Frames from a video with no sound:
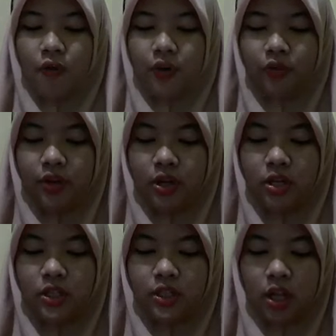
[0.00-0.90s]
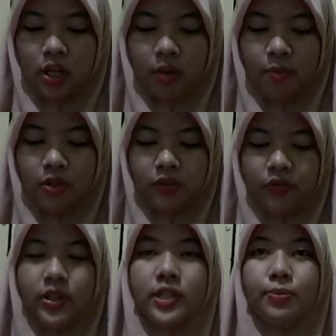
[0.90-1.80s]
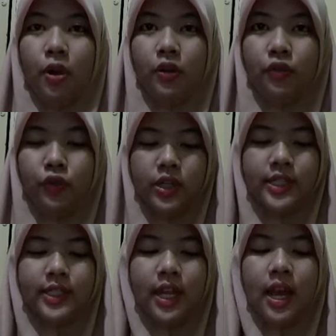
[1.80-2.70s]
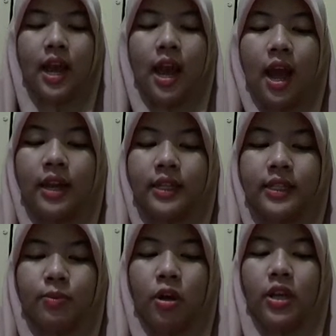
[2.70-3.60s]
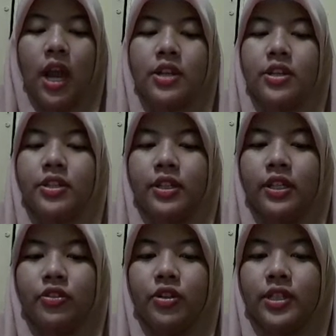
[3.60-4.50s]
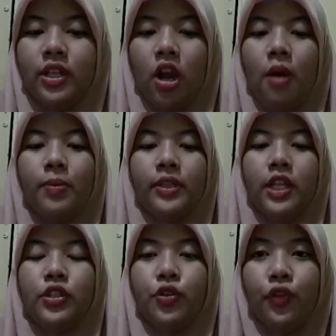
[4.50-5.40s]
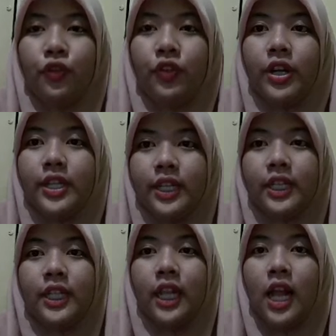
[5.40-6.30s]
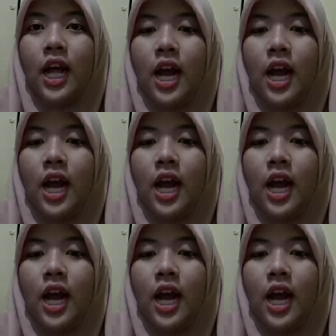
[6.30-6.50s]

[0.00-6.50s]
we're gonna talk about the first point first, and it's about engaging literacy competence through critical